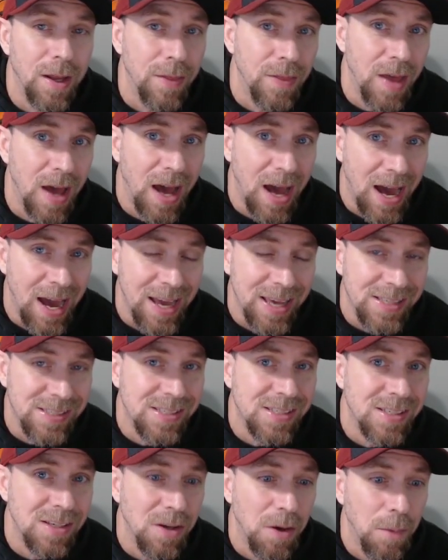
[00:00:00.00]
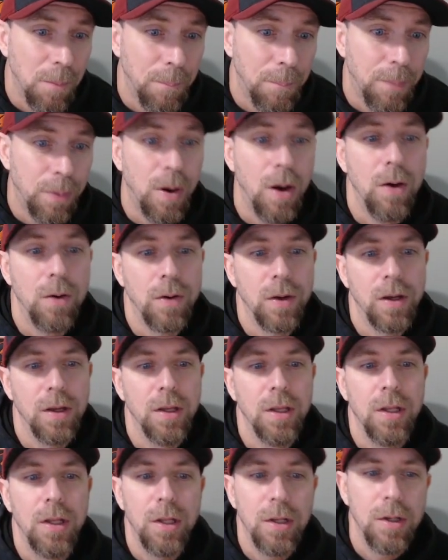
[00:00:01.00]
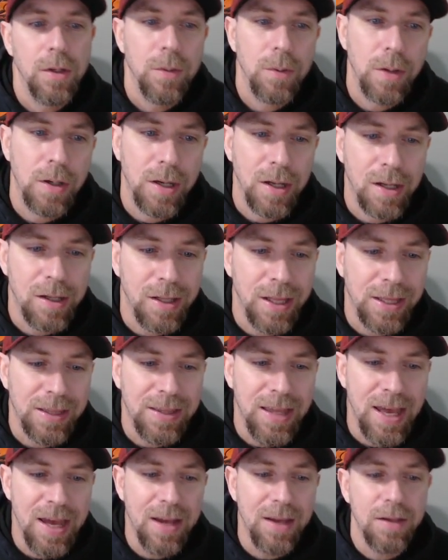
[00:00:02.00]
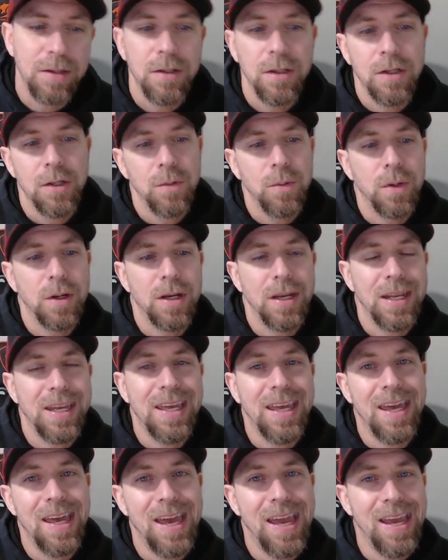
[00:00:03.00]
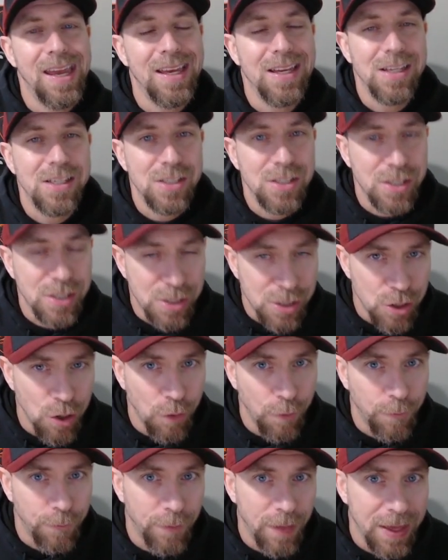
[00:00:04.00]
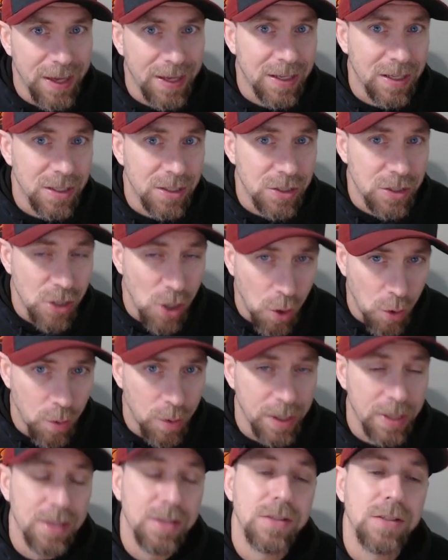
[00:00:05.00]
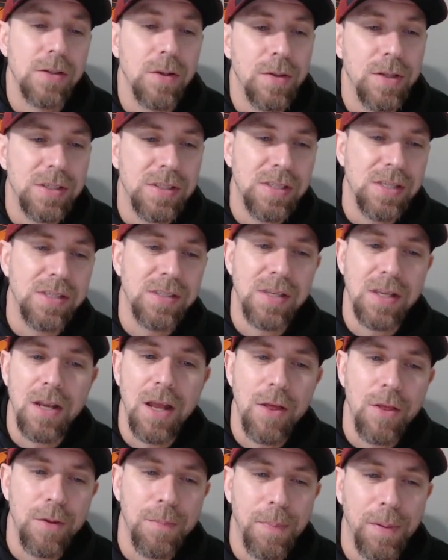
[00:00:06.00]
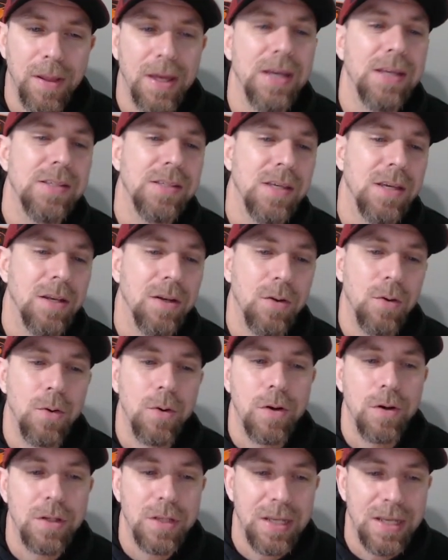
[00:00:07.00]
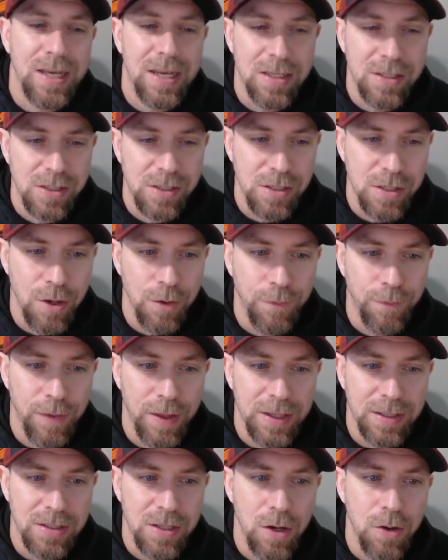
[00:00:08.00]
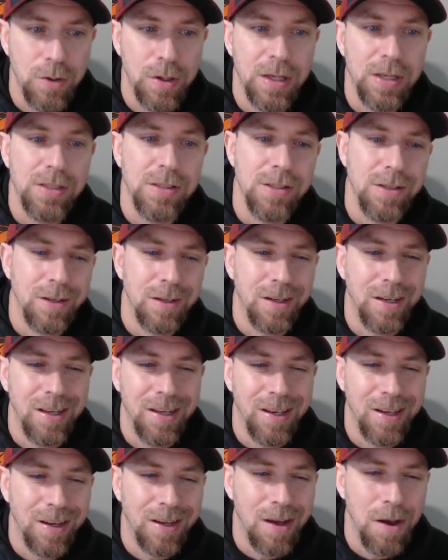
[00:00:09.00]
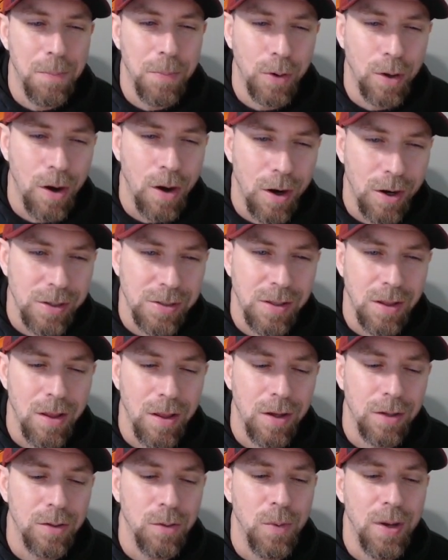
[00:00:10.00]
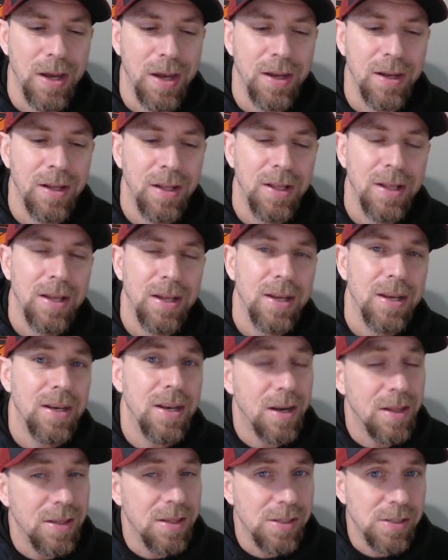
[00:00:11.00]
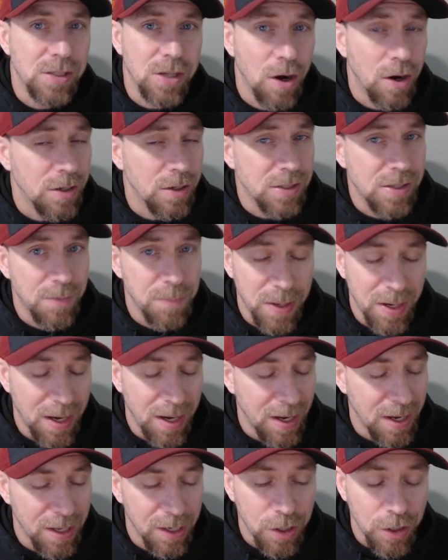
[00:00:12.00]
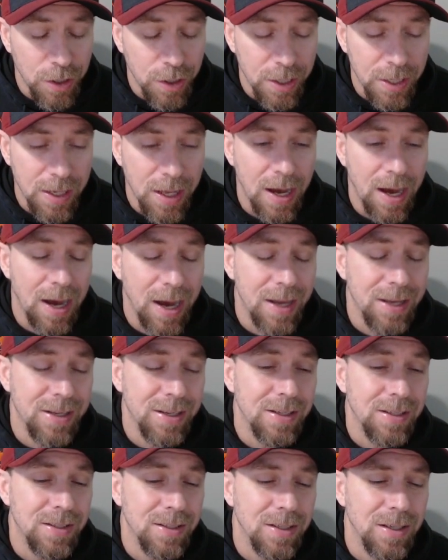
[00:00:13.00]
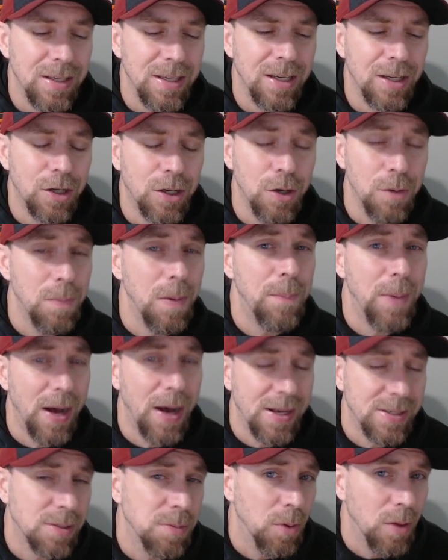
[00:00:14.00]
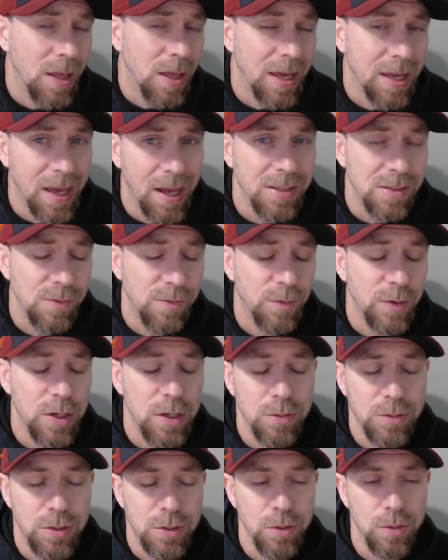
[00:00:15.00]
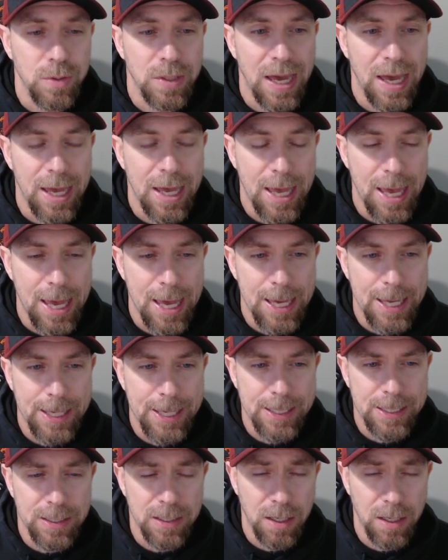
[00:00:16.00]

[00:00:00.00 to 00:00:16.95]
the ice broke. We're gonna click that, we're gonna get a snowflake token. So this is another place in order to get snowflake tokens. You're gonna get a couple cards along the way. None of these cards have been any good. It could be possible, I guess, for you to get a